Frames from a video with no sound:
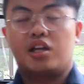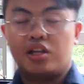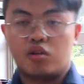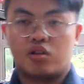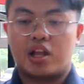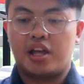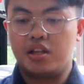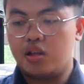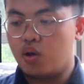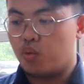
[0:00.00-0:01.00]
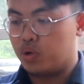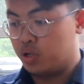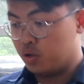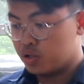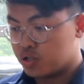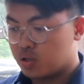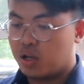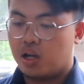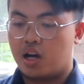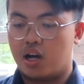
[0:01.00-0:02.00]
In online, we use
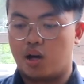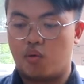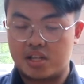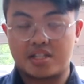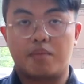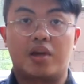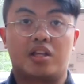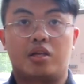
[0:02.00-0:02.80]
WhatsApp and